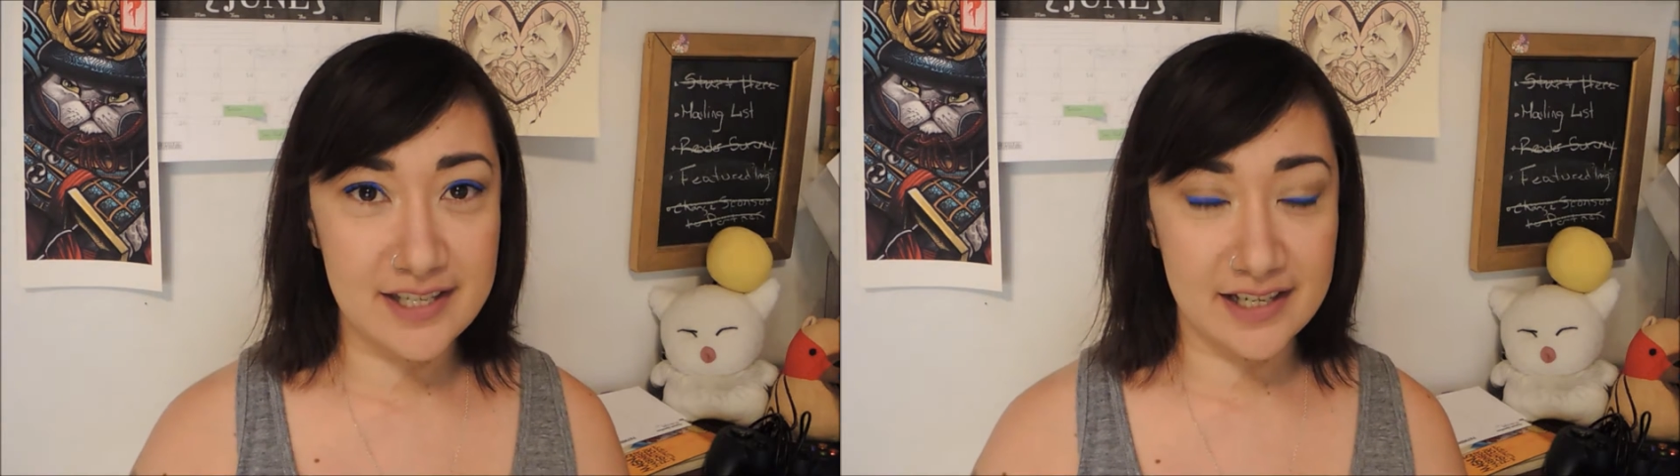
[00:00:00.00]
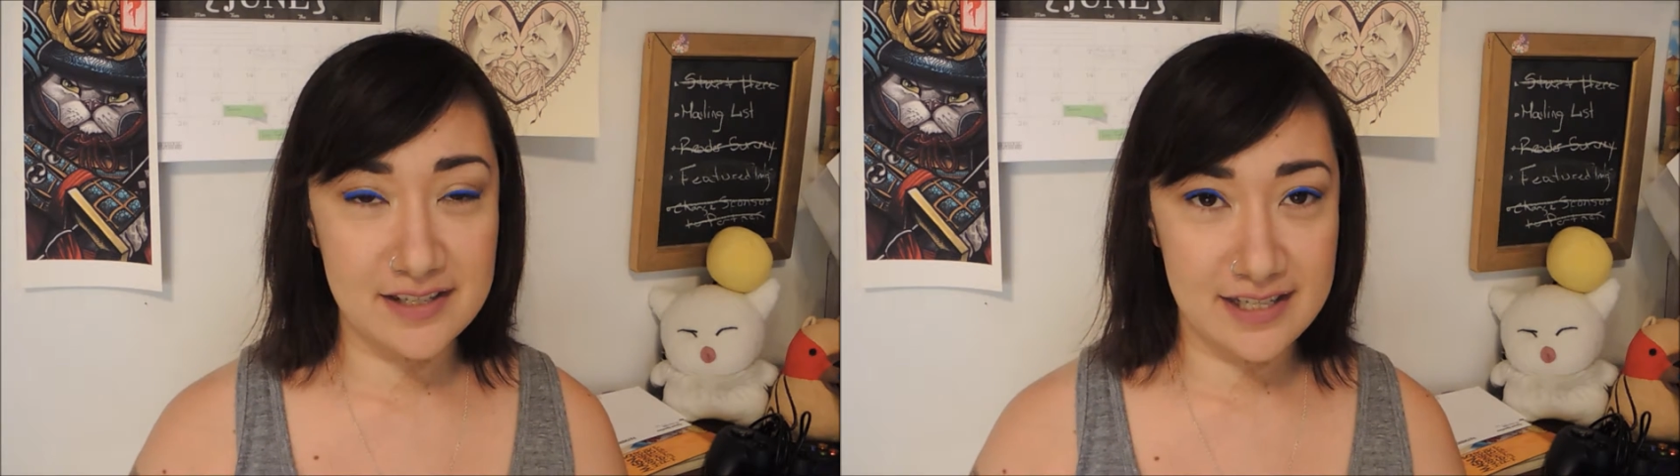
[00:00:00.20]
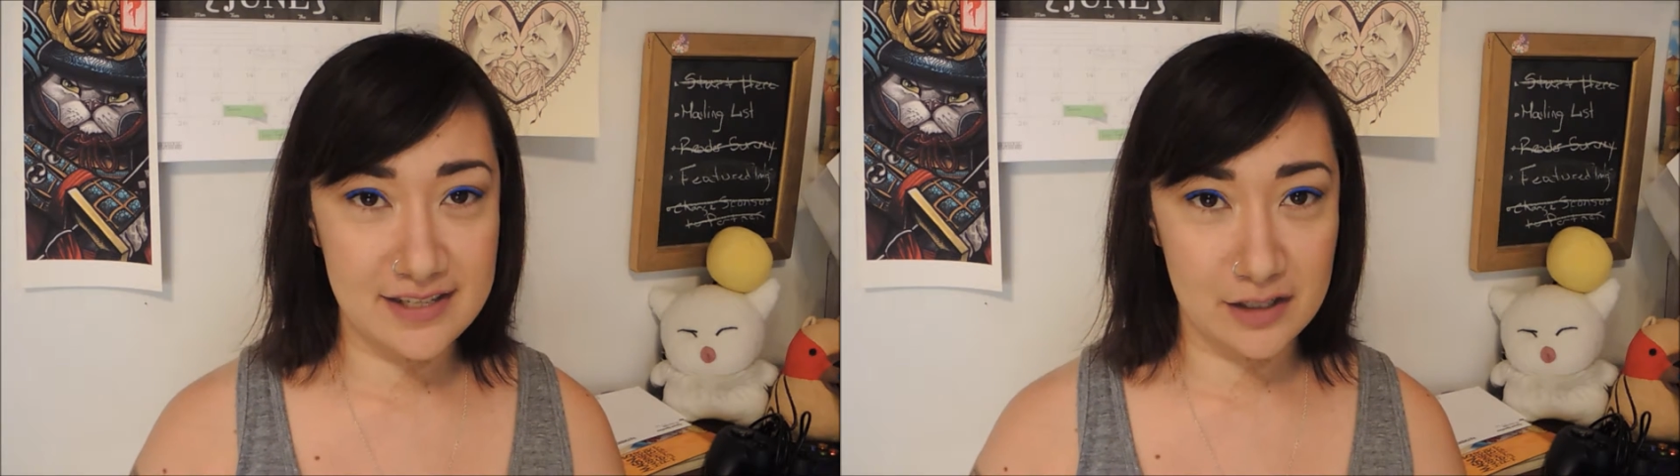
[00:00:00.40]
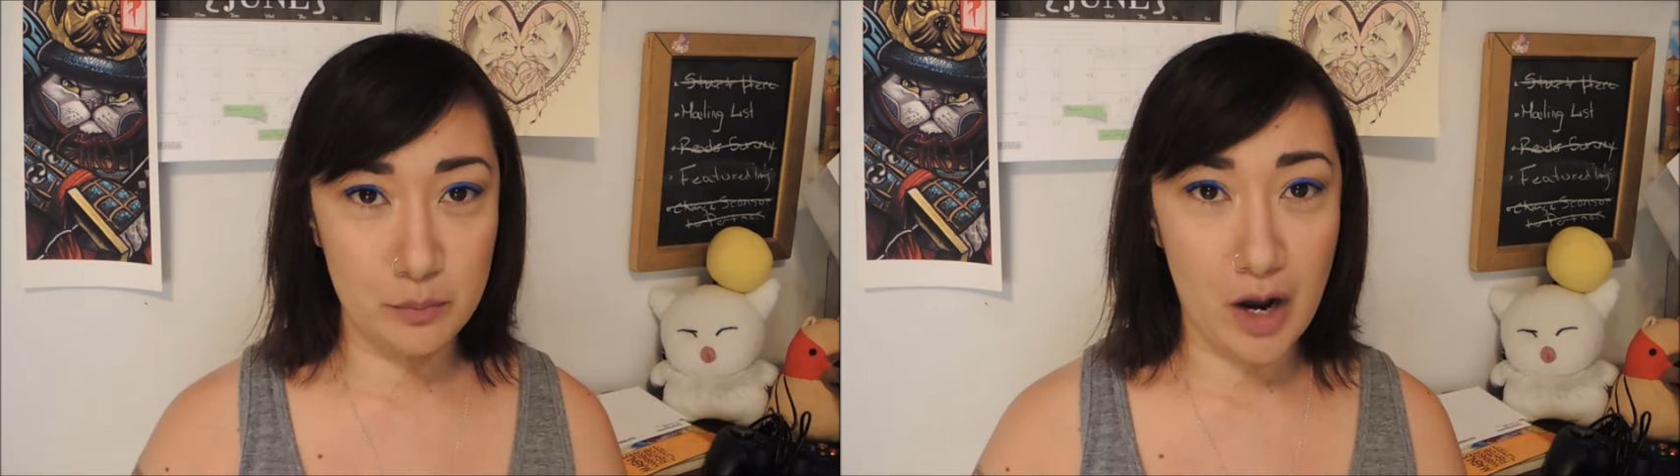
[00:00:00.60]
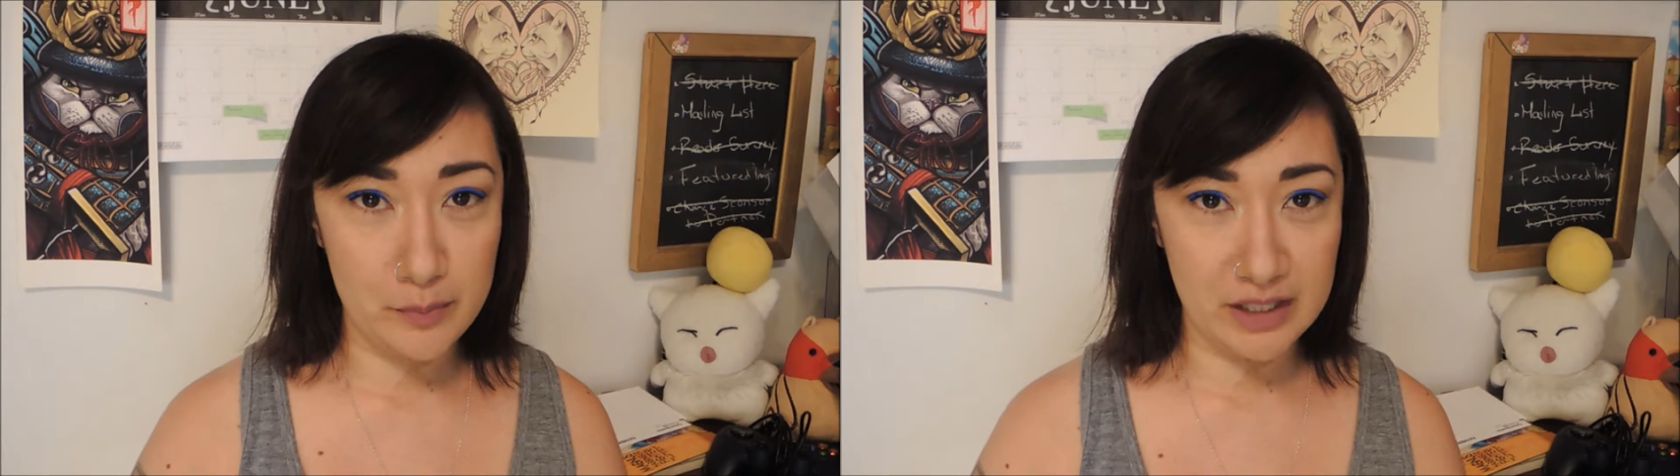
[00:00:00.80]
a second
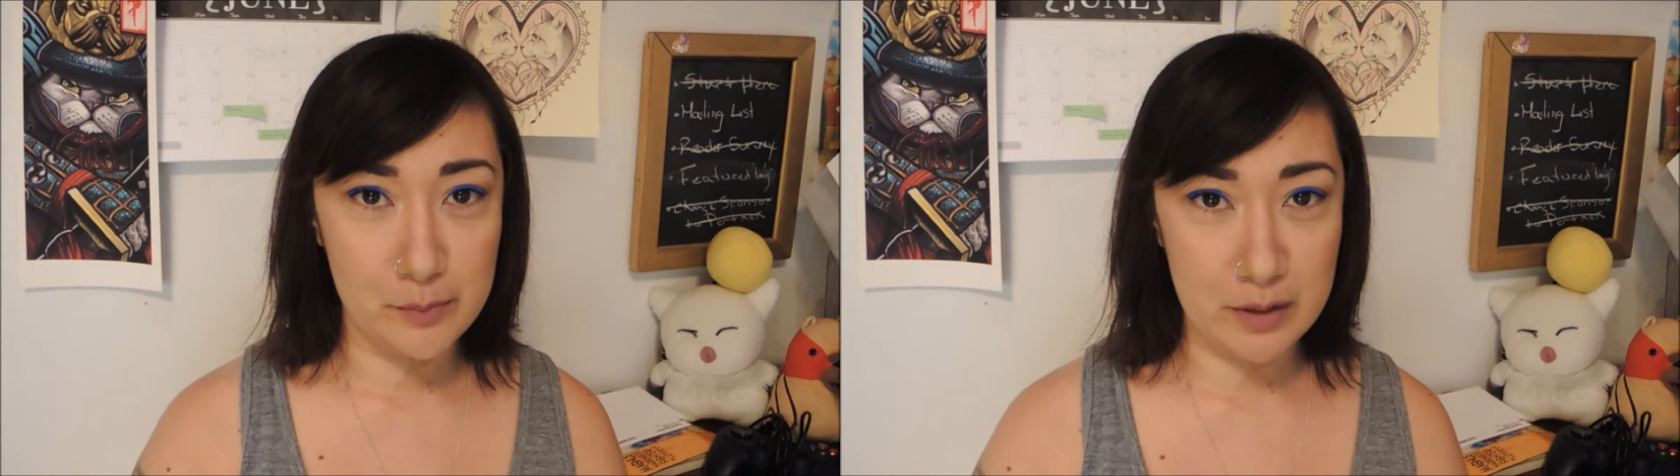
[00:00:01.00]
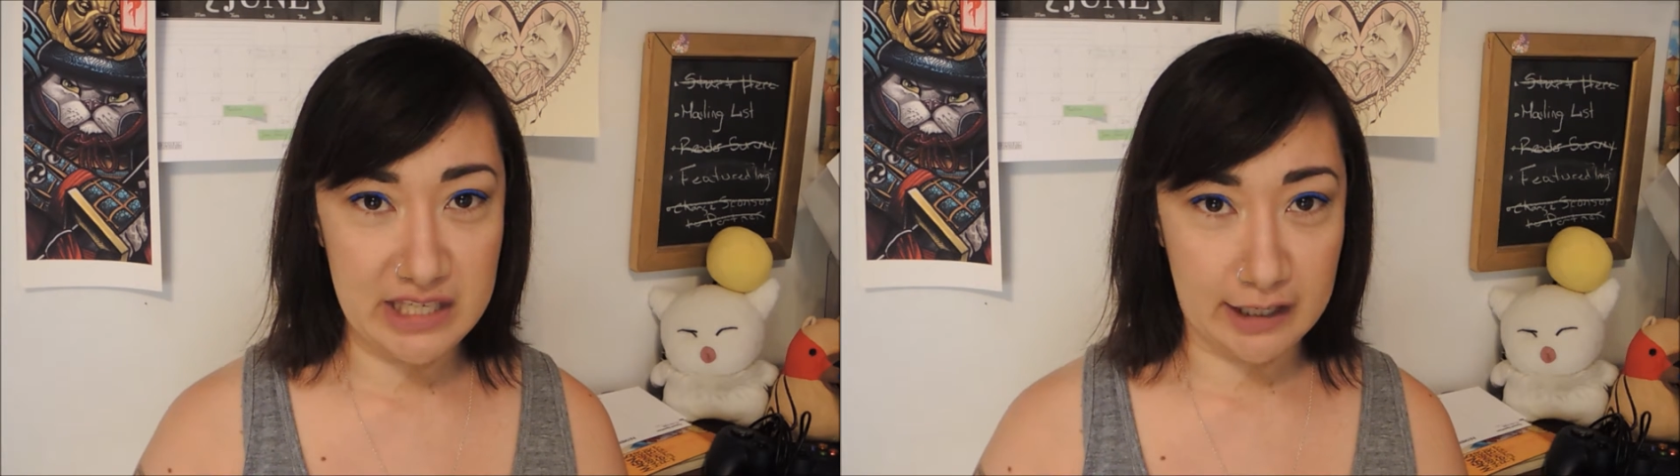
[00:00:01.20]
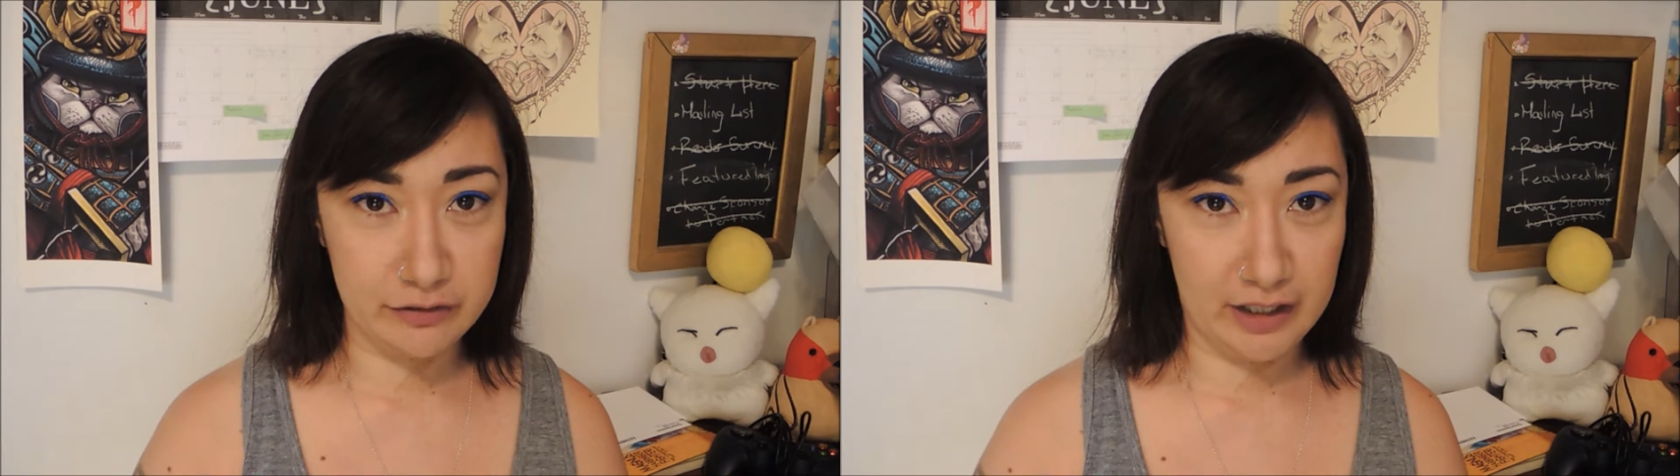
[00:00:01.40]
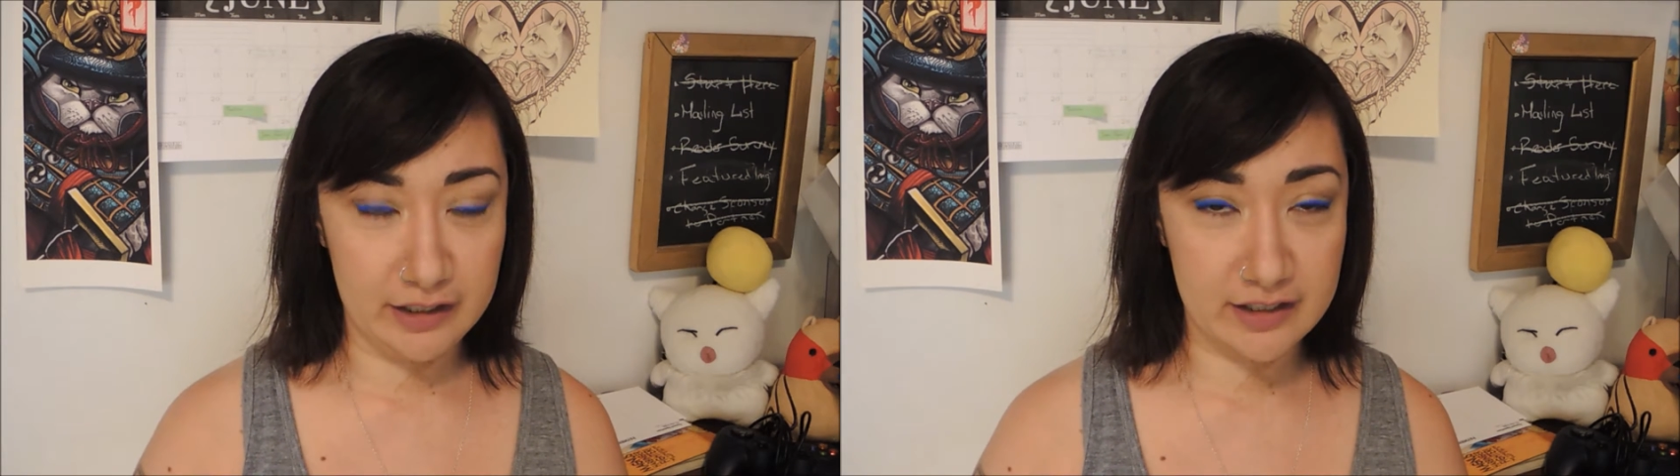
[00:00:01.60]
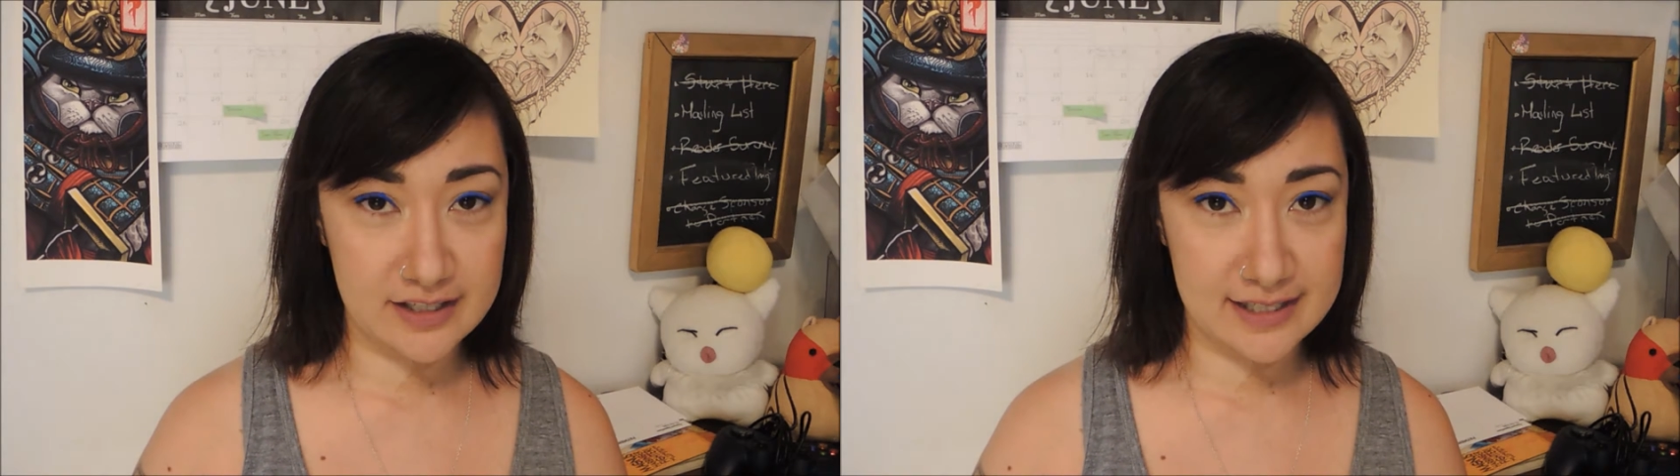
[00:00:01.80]
season popping up on
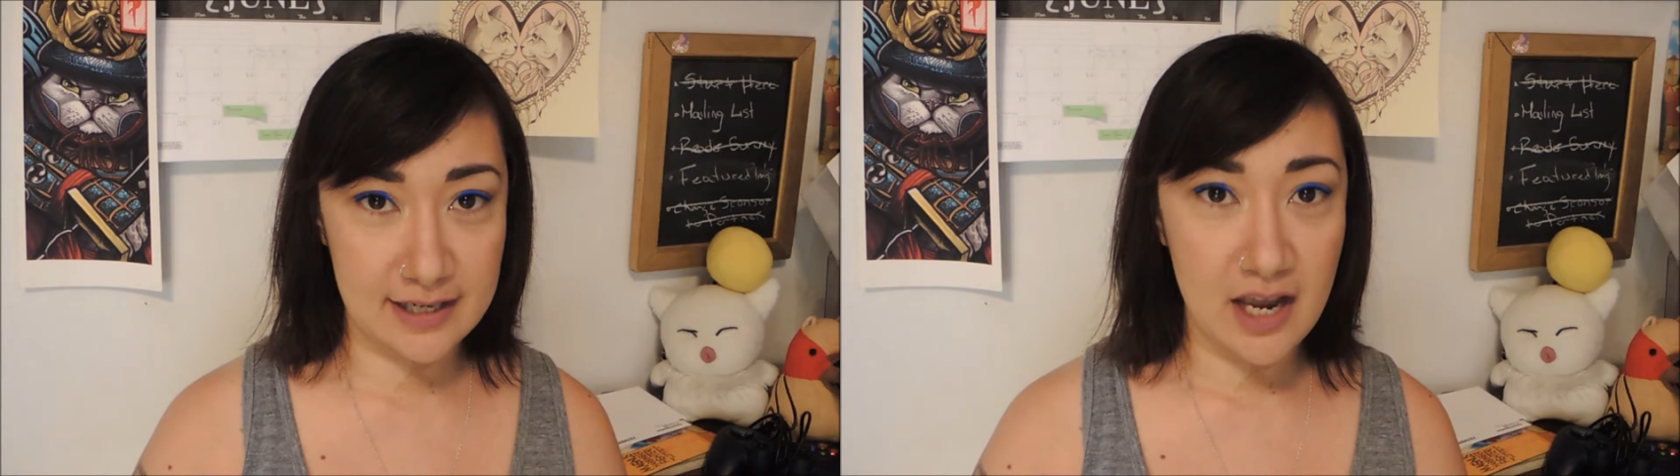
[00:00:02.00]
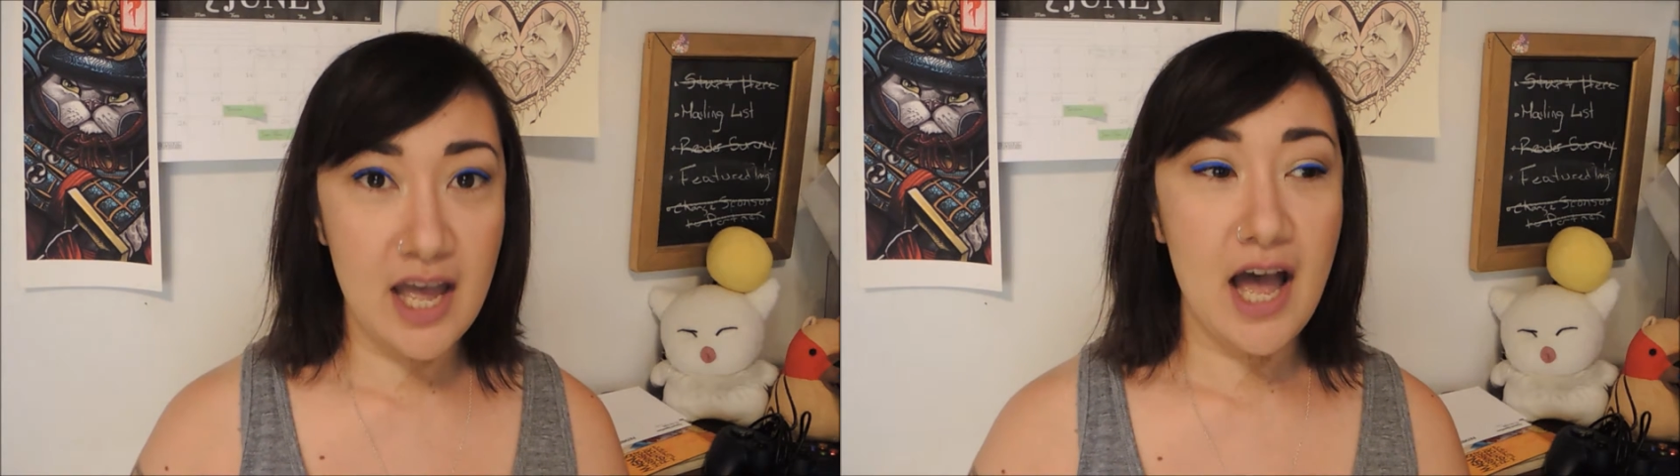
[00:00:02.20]
Netflix,